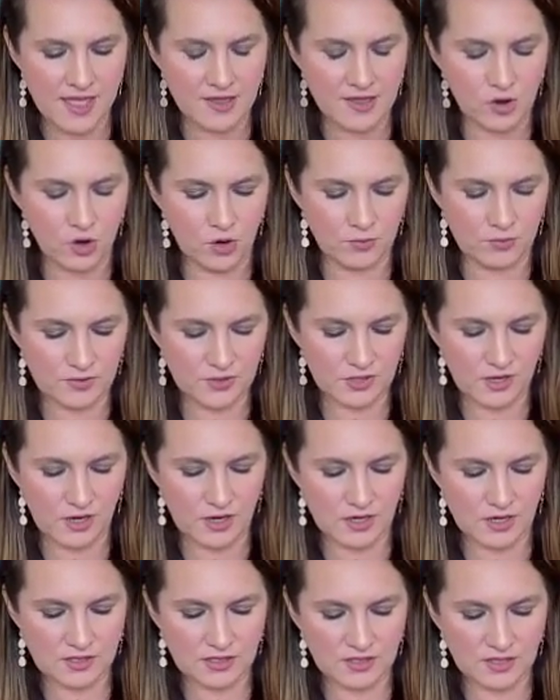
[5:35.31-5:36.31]
and open your
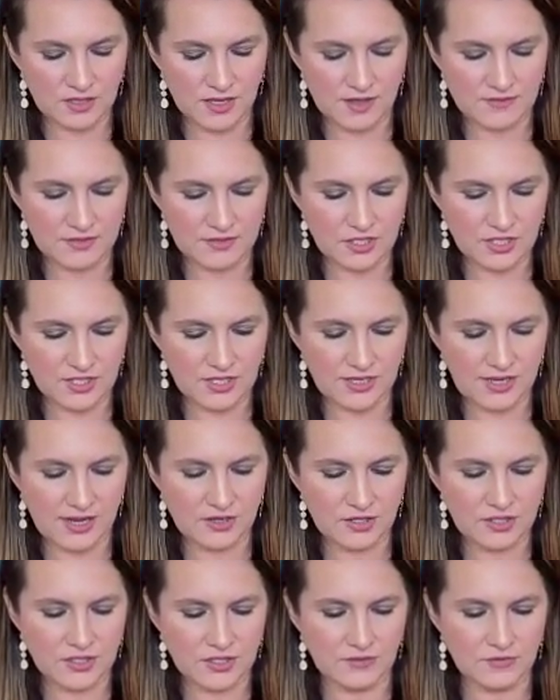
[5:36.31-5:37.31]
heart to love and just allow
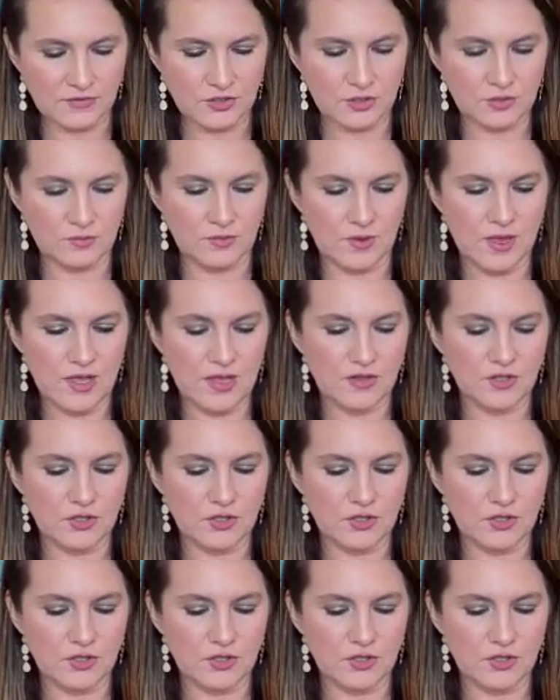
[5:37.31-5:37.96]
yourself to